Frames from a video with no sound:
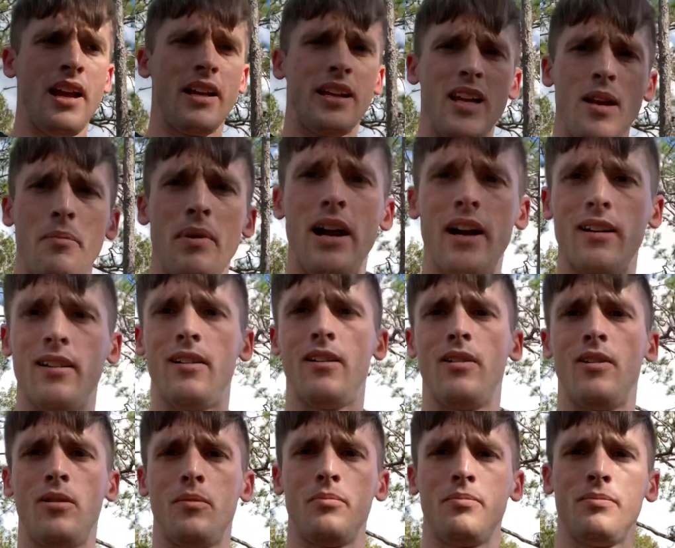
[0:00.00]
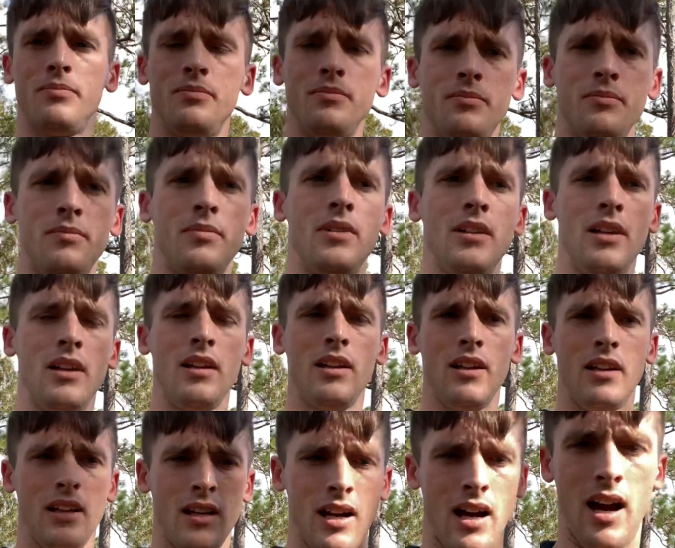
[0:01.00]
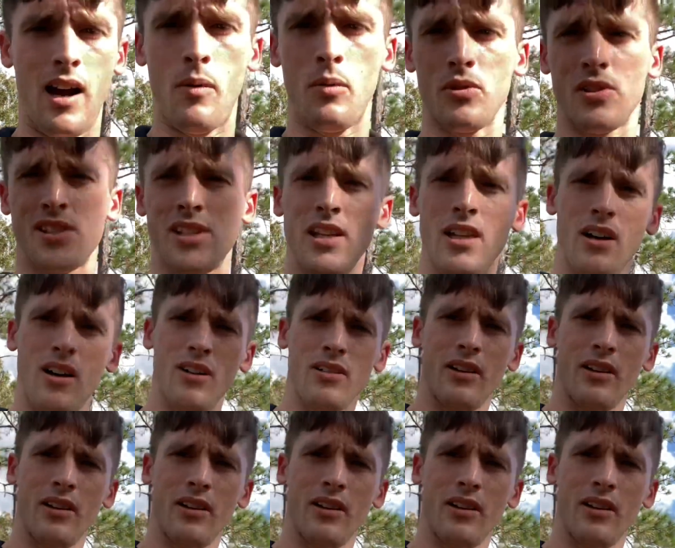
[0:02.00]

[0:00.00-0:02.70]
get back home. I will see y'all